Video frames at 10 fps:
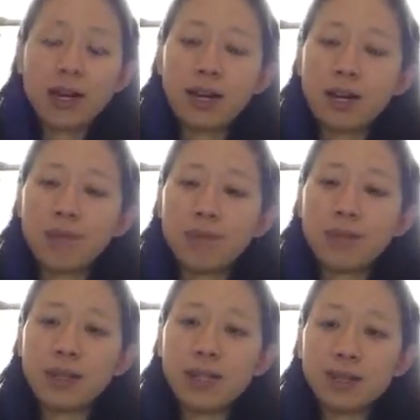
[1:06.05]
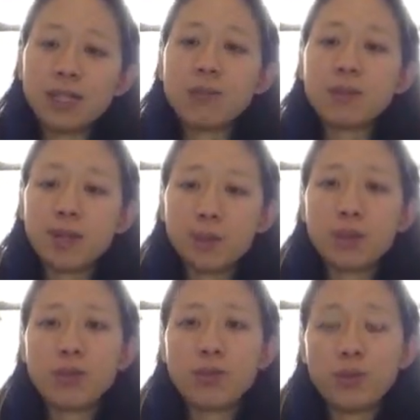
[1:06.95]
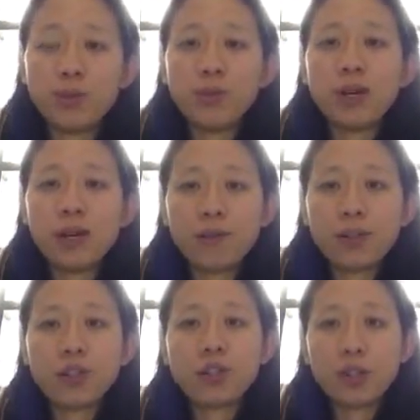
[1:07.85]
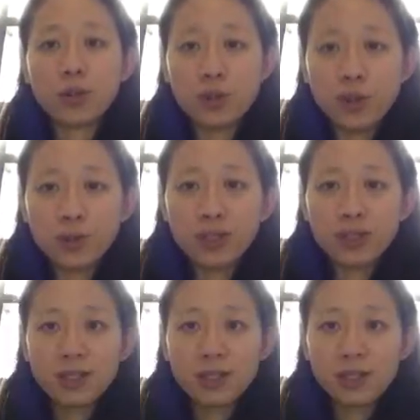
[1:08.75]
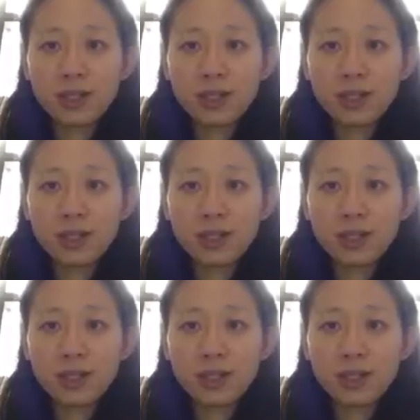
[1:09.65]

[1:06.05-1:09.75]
At the same time, though, we do have this ginormous